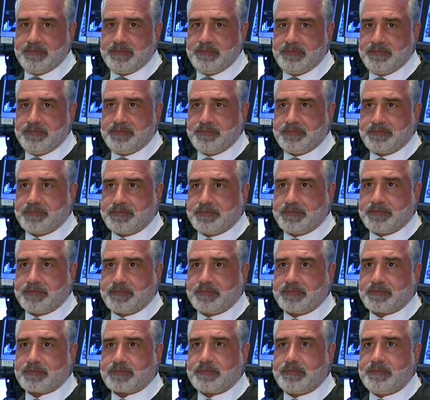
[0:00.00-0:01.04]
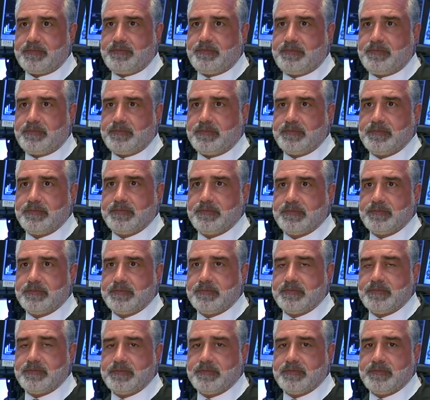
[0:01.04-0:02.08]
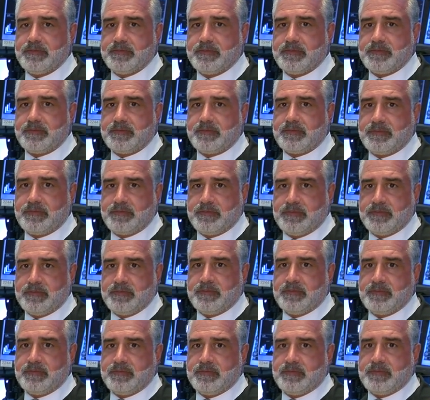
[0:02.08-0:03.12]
The person shown says nothing.